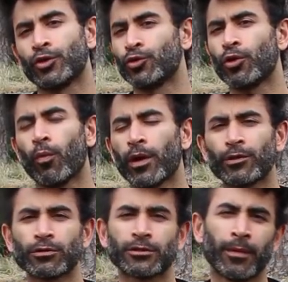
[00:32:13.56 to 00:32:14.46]
You don't
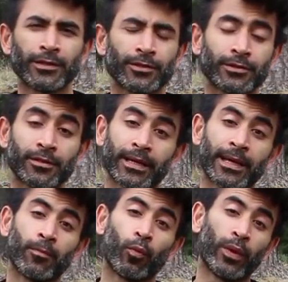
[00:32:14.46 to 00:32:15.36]
want those muscles to
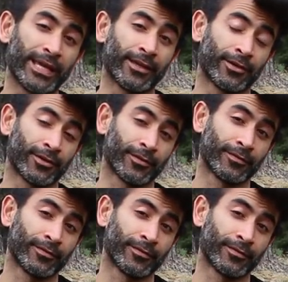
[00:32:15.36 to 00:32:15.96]
become weak.